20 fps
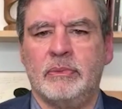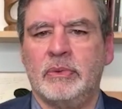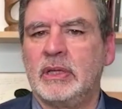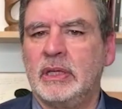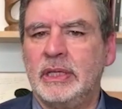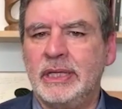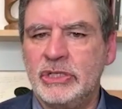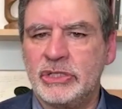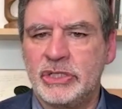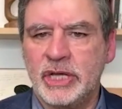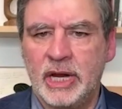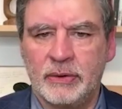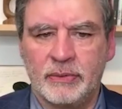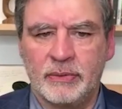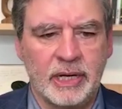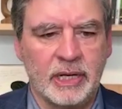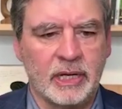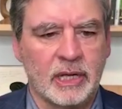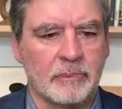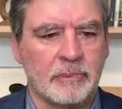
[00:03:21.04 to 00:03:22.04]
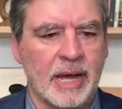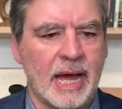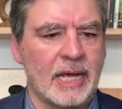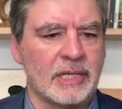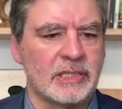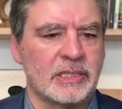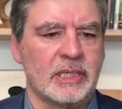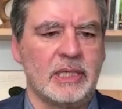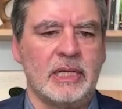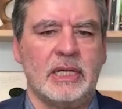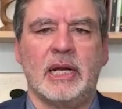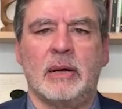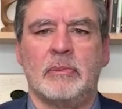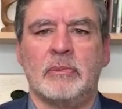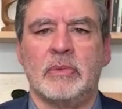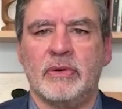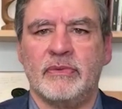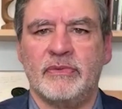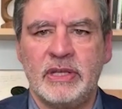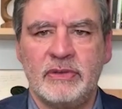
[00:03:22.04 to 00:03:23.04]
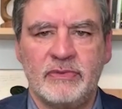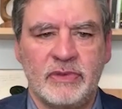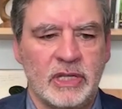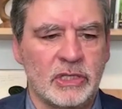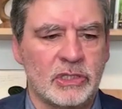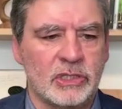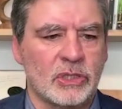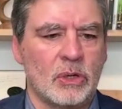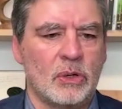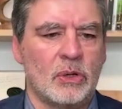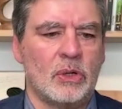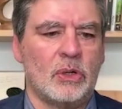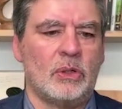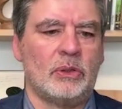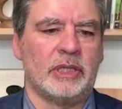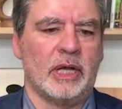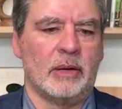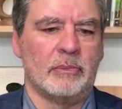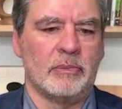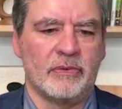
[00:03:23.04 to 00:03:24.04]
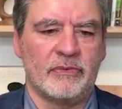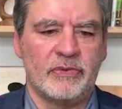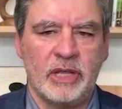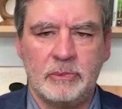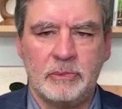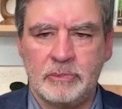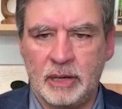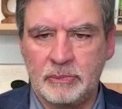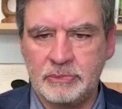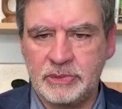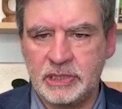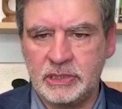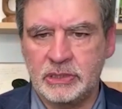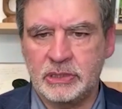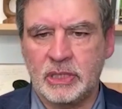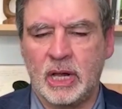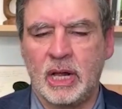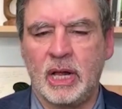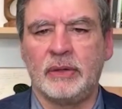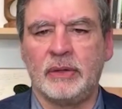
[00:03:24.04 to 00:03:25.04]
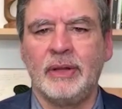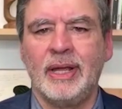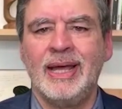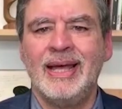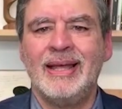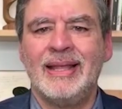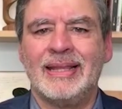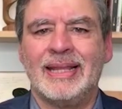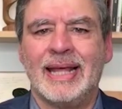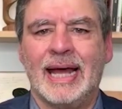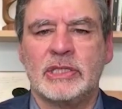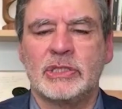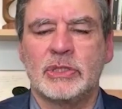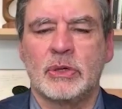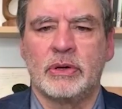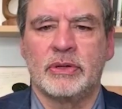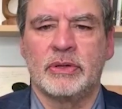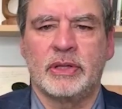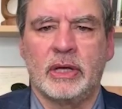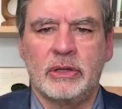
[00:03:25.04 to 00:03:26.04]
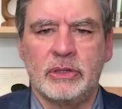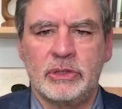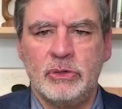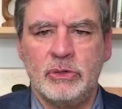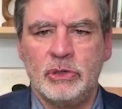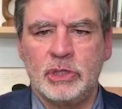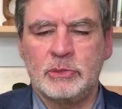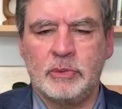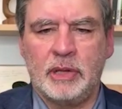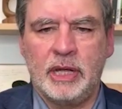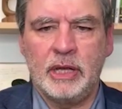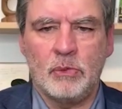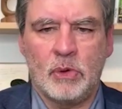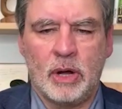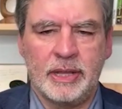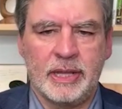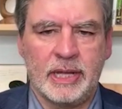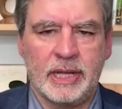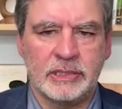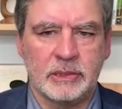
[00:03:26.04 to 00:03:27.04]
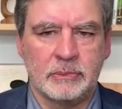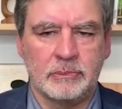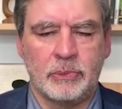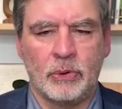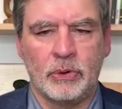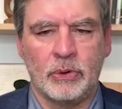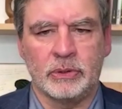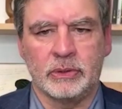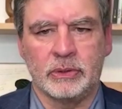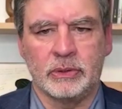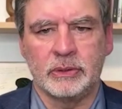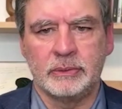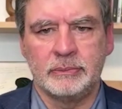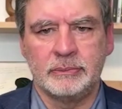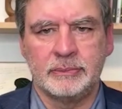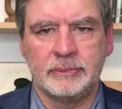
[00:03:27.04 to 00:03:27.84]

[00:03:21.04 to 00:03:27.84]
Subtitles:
clean generating capacity, number of EVs sold, number of heat pumps installed, that sort of thing. Could you explain why that's important?